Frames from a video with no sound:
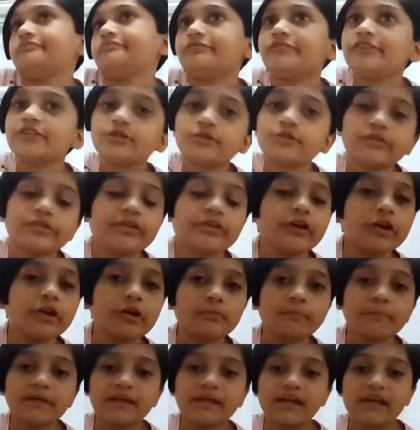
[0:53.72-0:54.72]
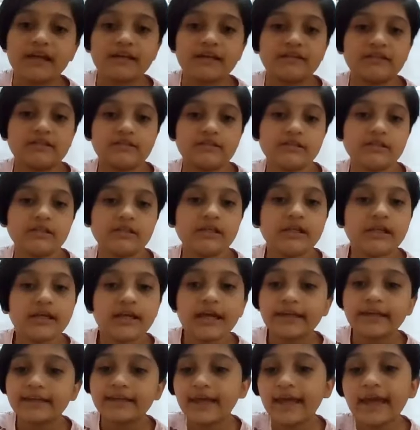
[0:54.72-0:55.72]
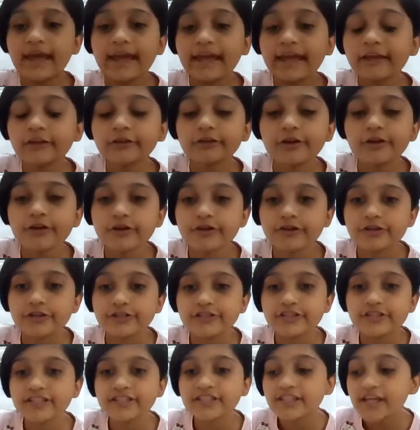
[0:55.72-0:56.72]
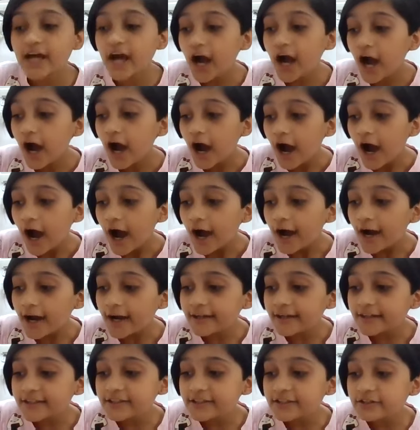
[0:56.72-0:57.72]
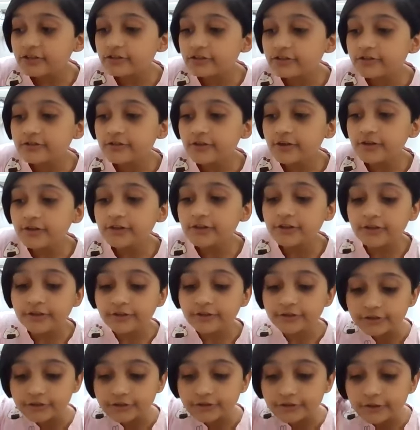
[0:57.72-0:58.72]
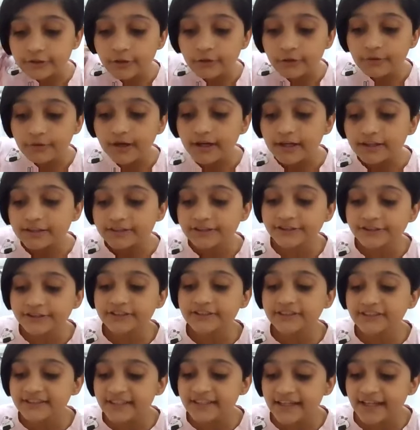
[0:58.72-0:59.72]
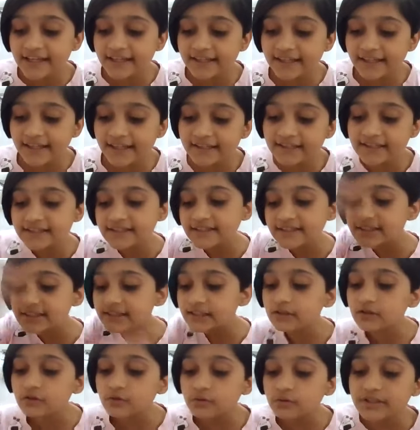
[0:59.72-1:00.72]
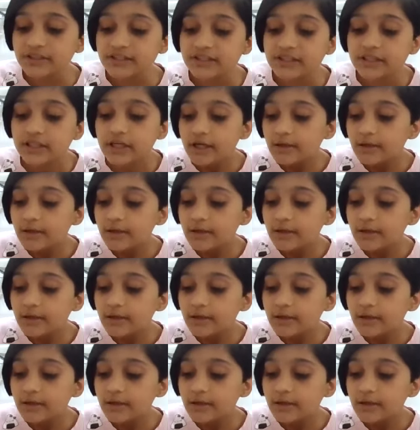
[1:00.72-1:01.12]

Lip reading: physiotherapy, and inhalers. I just don't understand like the sequence,